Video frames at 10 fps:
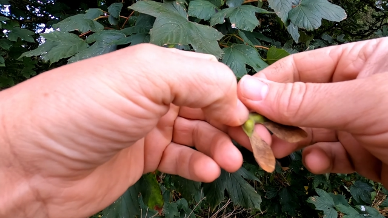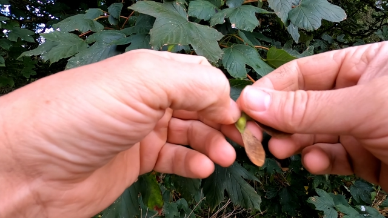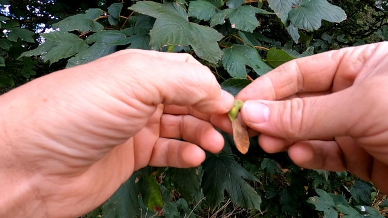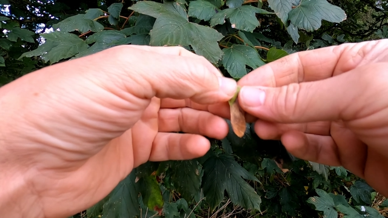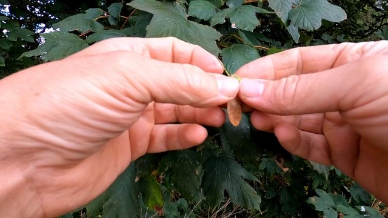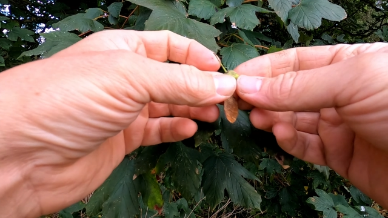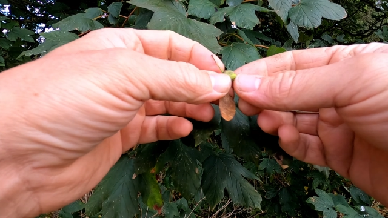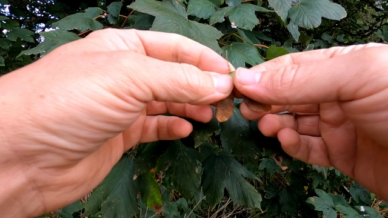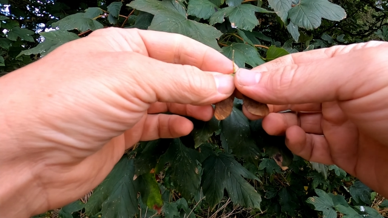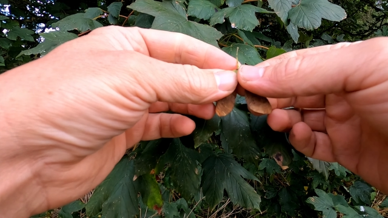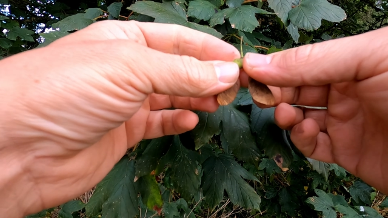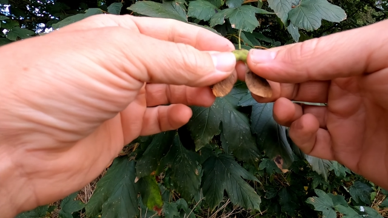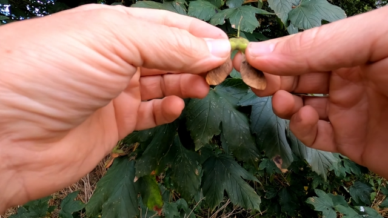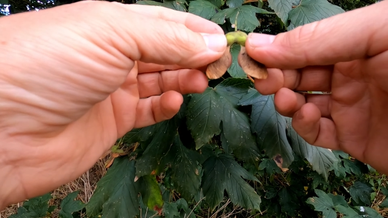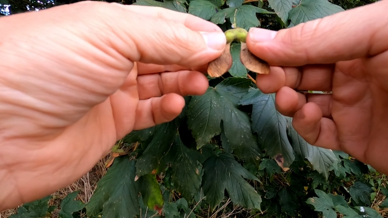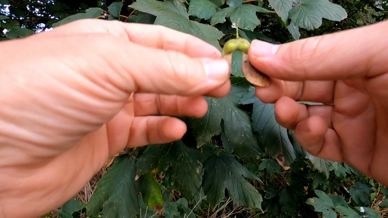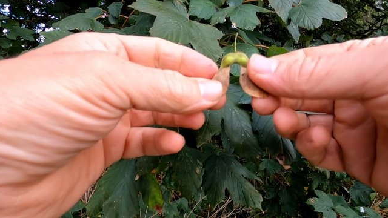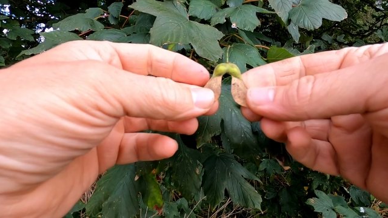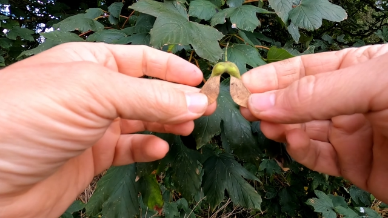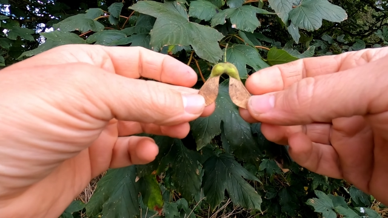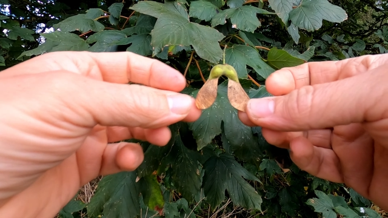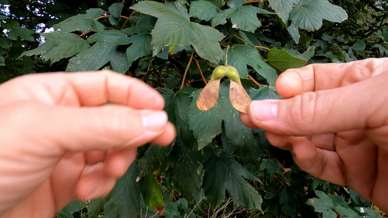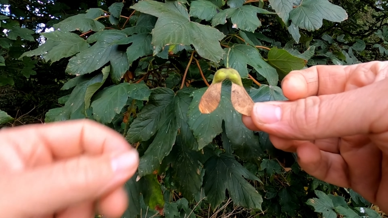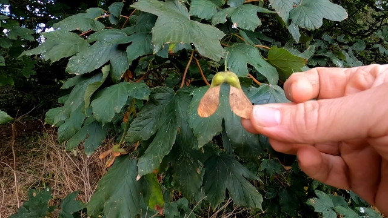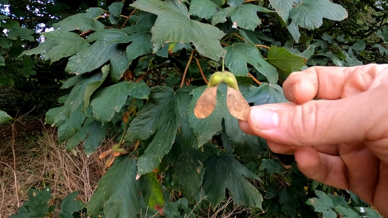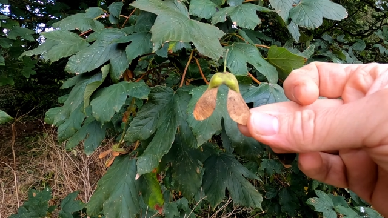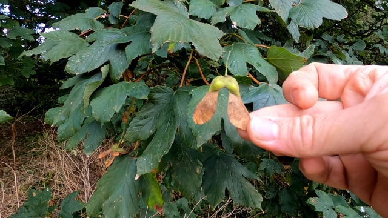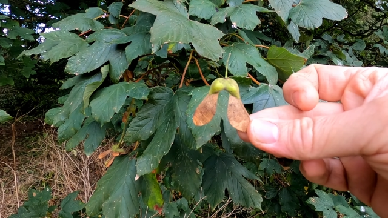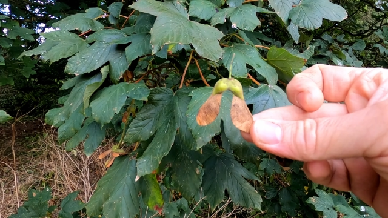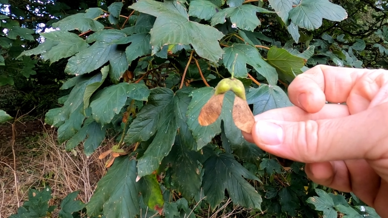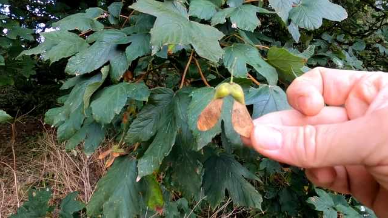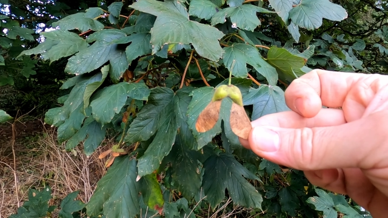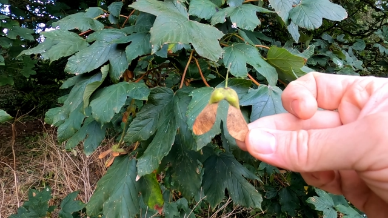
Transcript: (no speaker visible)